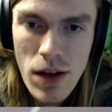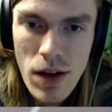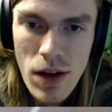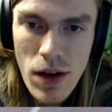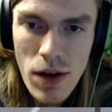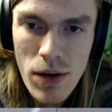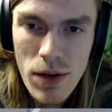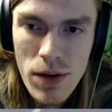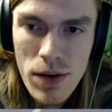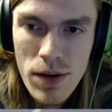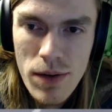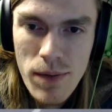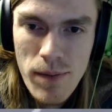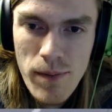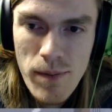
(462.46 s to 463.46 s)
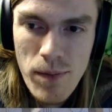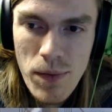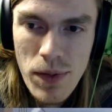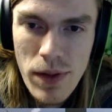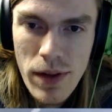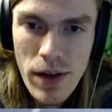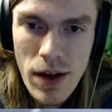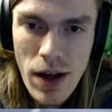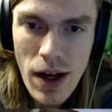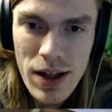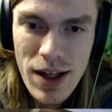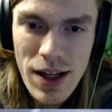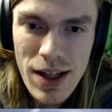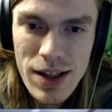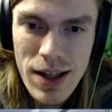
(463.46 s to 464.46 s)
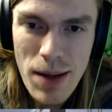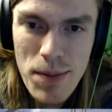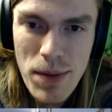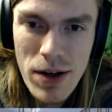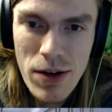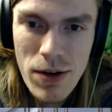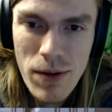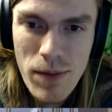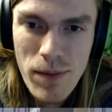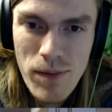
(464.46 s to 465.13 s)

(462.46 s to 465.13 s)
Oh. I kind of like that better.